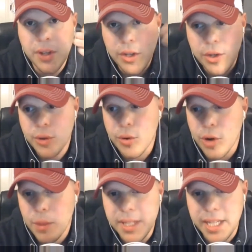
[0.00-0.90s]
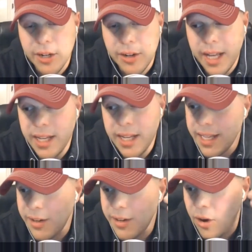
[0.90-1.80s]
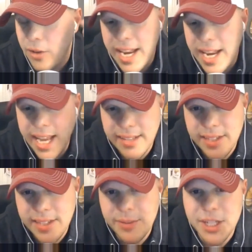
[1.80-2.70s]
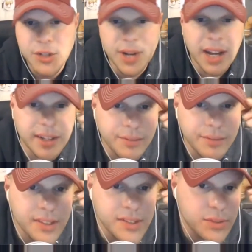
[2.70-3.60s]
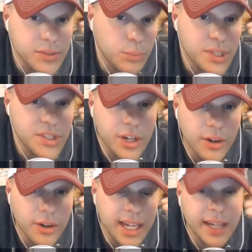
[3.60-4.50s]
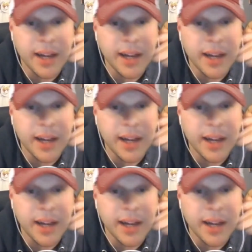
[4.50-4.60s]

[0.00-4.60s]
who grew up in the internet and all that negativity surrounding Vince. Was there any